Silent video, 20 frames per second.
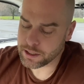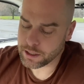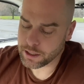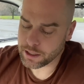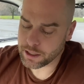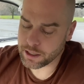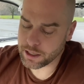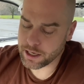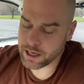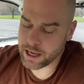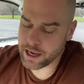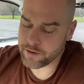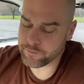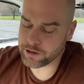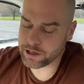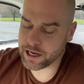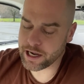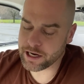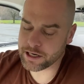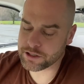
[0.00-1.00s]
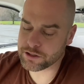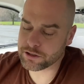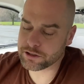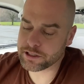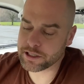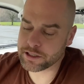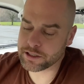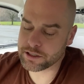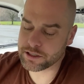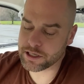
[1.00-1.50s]
And I haven't
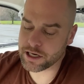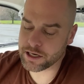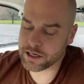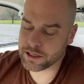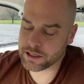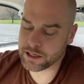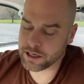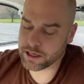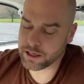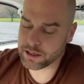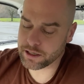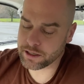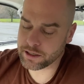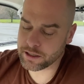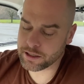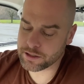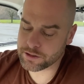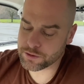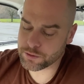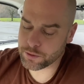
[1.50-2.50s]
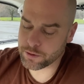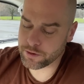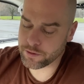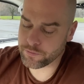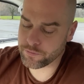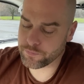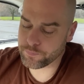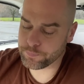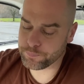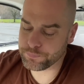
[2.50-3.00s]
actually done any sort
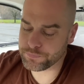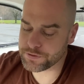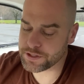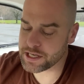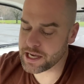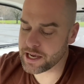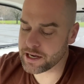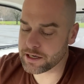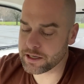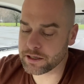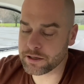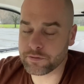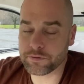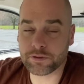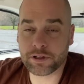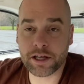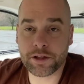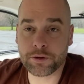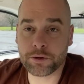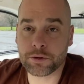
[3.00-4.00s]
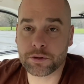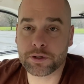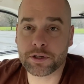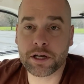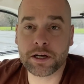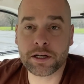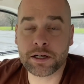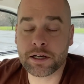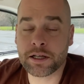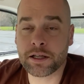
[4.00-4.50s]
of tanning of leather or
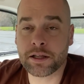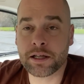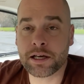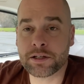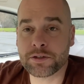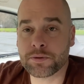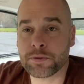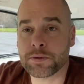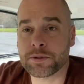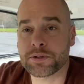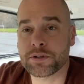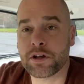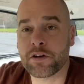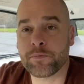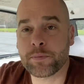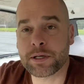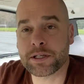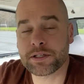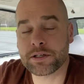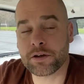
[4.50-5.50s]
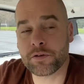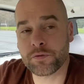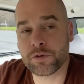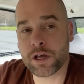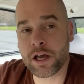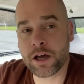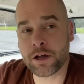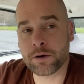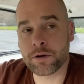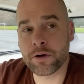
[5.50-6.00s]
done any of that sort of stuff myself
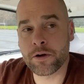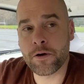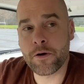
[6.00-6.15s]
yet.